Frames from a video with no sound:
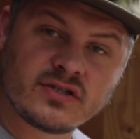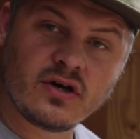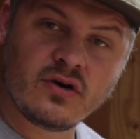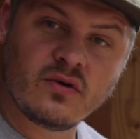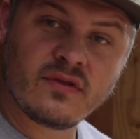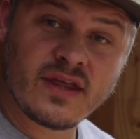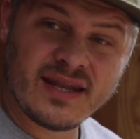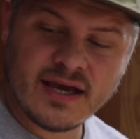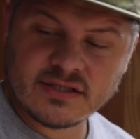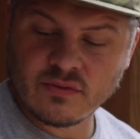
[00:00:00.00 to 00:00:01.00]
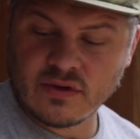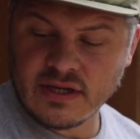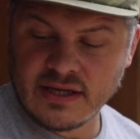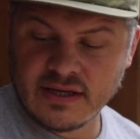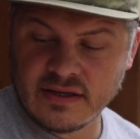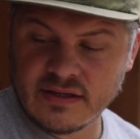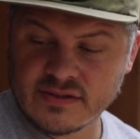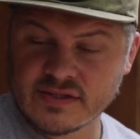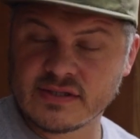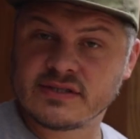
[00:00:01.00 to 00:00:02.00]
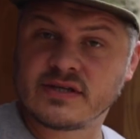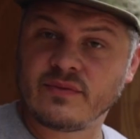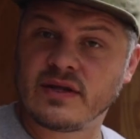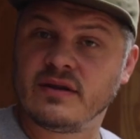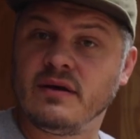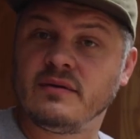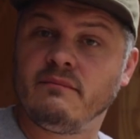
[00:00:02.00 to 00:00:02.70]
so the next one is something